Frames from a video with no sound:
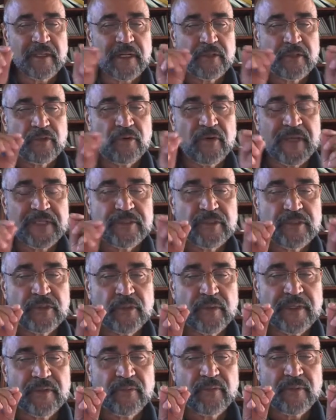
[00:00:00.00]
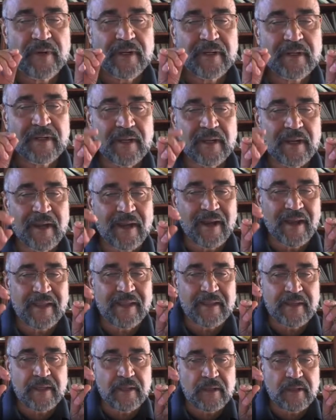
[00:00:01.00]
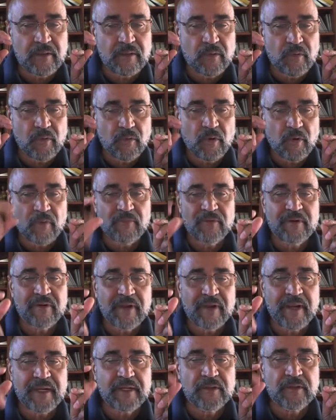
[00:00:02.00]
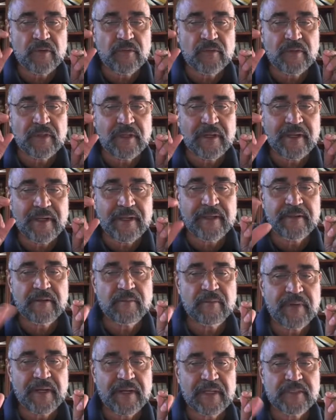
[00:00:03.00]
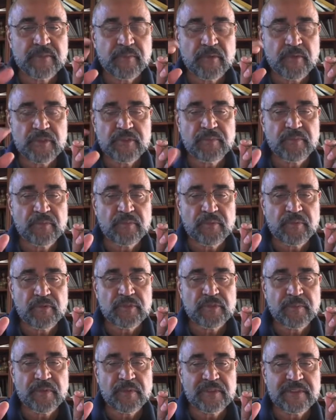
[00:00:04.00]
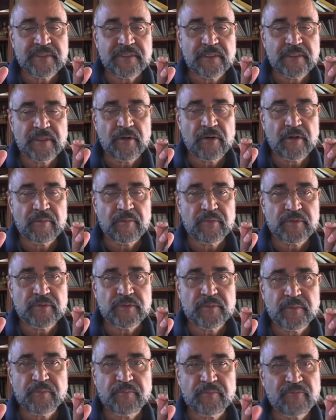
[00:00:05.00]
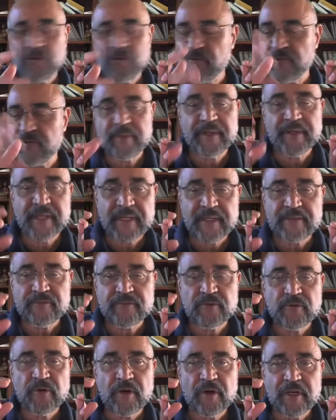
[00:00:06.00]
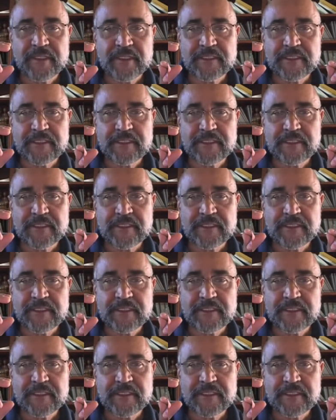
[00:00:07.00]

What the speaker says: are two ways to do it. One, I can override your later parts, post-processing or post-fulfillment, I guess you call it,